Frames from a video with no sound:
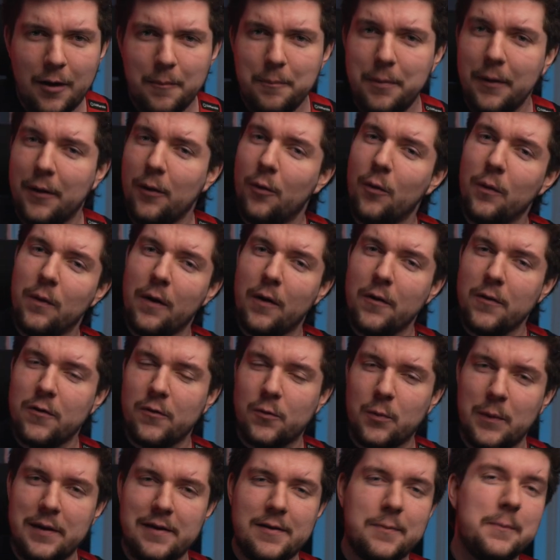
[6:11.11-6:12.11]
but all those
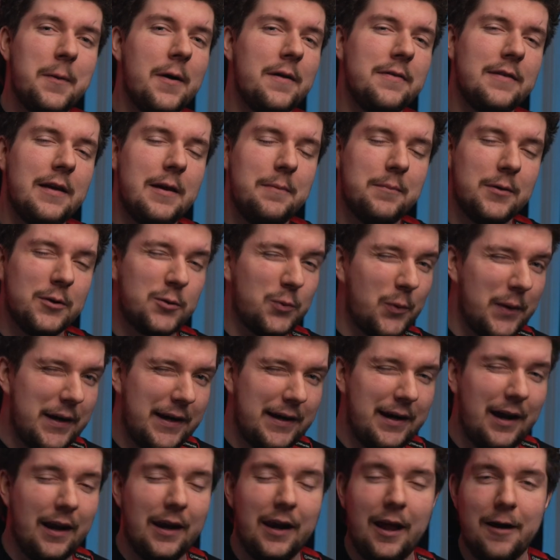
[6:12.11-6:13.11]
sweet spots in
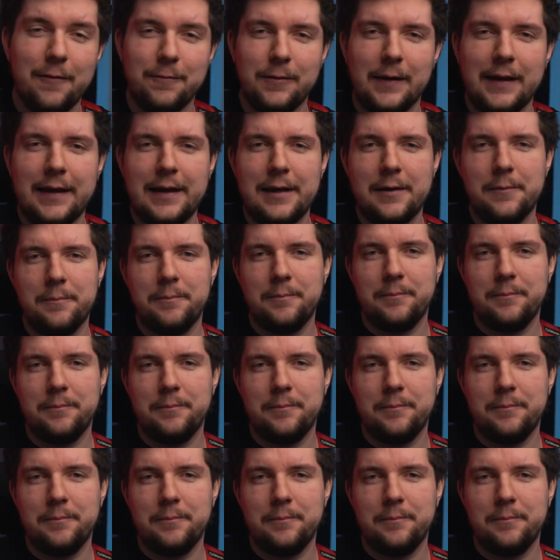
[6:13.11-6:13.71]
between are lovely.